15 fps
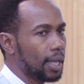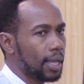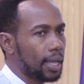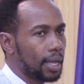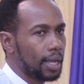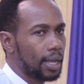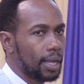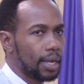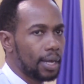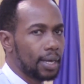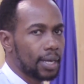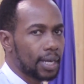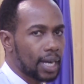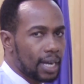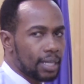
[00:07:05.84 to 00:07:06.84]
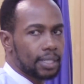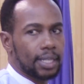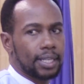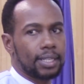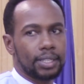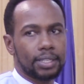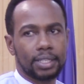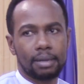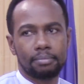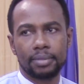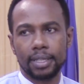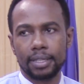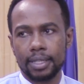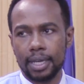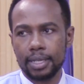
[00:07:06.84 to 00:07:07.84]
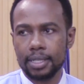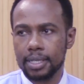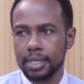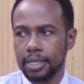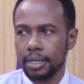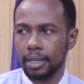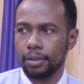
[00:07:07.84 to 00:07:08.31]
it is something that